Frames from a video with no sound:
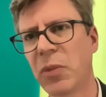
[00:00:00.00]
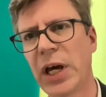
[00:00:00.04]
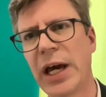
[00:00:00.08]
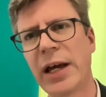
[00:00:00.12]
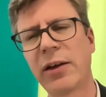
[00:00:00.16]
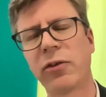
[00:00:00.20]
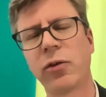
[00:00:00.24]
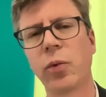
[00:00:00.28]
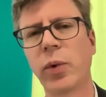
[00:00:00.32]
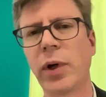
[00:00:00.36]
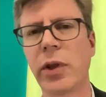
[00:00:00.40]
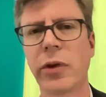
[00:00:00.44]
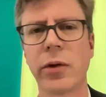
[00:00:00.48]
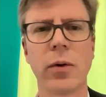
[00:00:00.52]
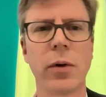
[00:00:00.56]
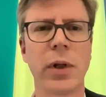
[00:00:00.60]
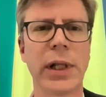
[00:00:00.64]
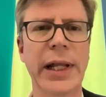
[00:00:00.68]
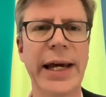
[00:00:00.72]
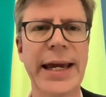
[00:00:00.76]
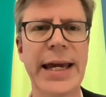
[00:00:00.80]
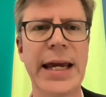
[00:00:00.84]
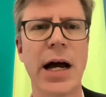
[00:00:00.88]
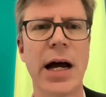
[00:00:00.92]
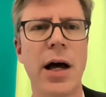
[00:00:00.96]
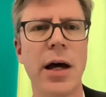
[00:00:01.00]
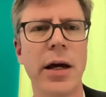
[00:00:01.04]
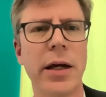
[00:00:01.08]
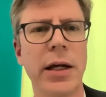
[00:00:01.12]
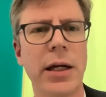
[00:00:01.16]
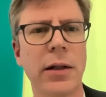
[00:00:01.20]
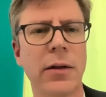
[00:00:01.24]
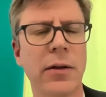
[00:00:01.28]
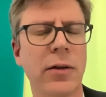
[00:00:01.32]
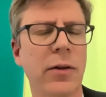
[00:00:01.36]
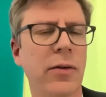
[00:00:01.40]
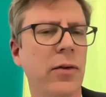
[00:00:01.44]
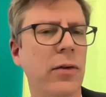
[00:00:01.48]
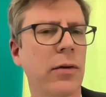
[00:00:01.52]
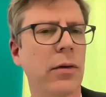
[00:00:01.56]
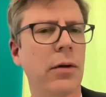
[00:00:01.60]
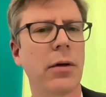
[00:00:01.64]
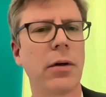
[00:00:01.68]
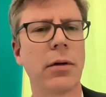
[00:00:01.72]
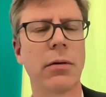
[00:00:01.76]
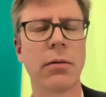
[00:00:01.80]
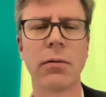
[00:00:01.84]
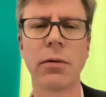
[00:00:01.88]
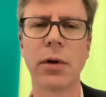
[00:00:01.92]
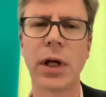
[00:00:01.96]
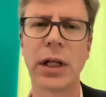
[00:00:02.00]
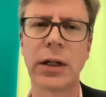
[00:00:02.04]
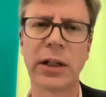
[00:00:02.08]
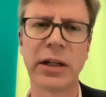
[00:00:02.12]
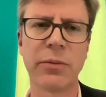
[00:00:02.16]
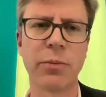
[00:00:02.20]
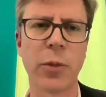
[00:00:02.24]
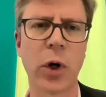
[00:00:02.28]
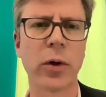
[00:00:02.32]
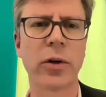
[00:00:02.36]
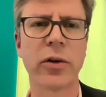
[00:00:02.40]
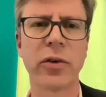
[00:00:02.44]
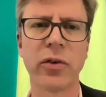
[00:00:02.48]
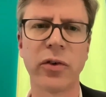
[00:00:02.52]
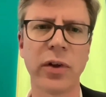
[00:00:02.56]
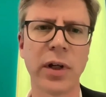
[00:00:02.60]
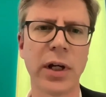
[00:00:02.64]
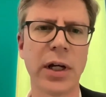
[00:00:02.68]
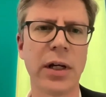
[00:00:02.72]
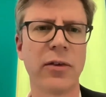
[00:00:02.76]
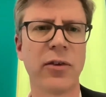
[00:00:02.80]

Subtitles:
as with all AI and democracy,